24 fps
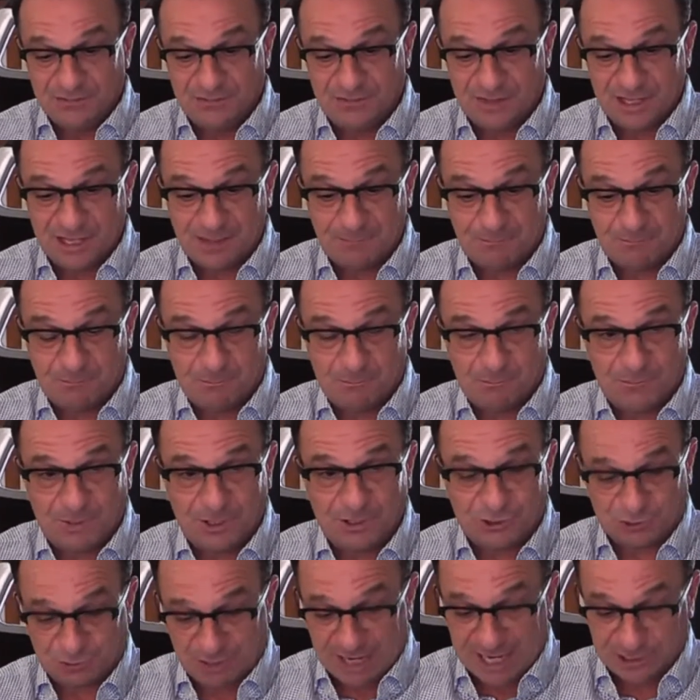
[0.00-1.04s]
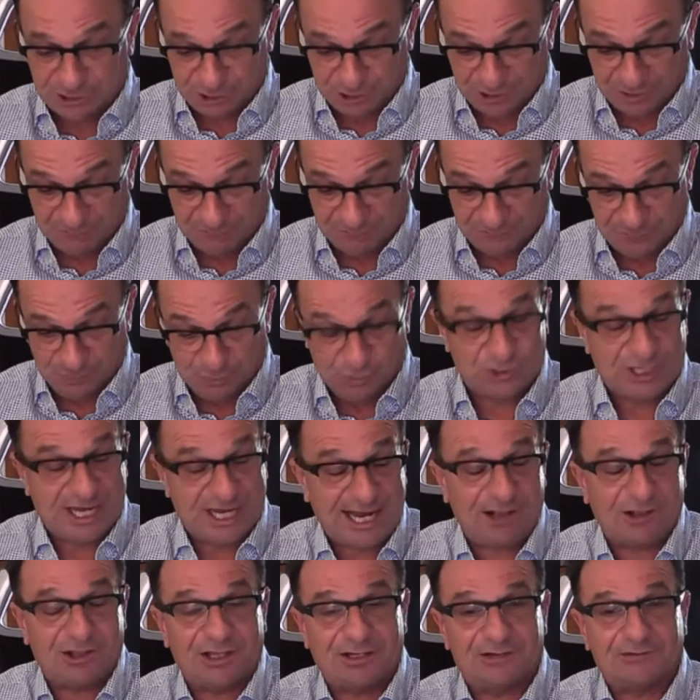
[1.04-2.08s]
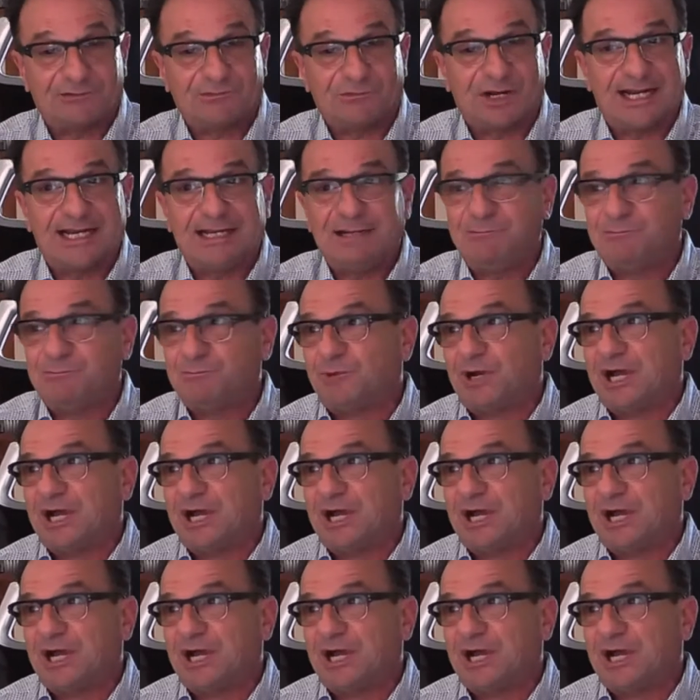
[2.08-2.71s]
the attraction of new talent, right?